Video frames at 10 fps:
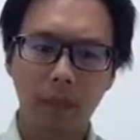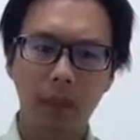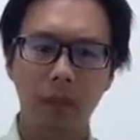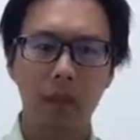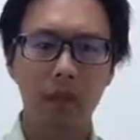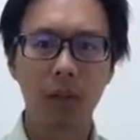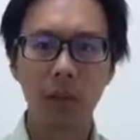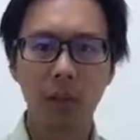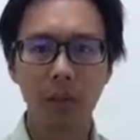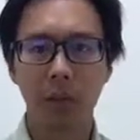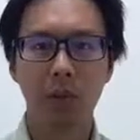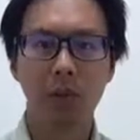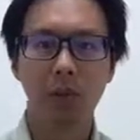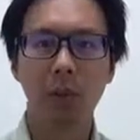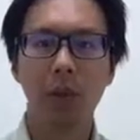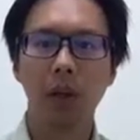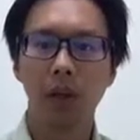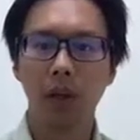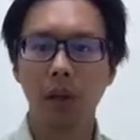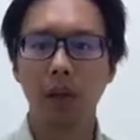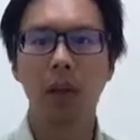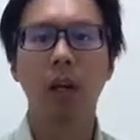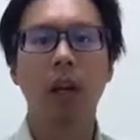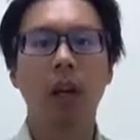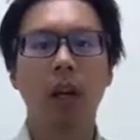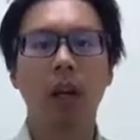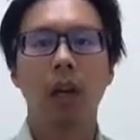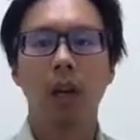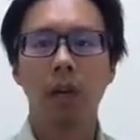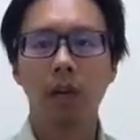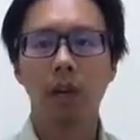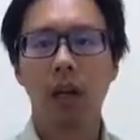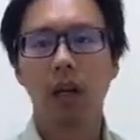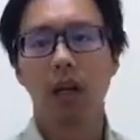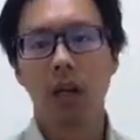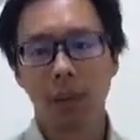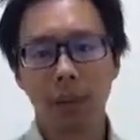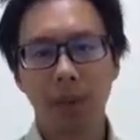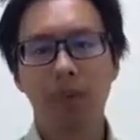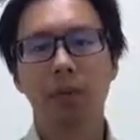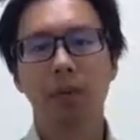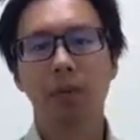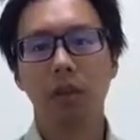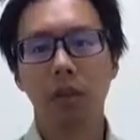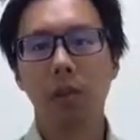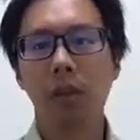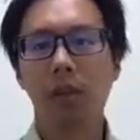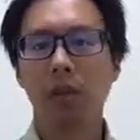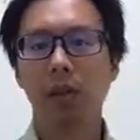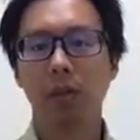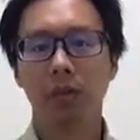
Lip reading: So same thing with drinking beer. If you have a habit of drinking beers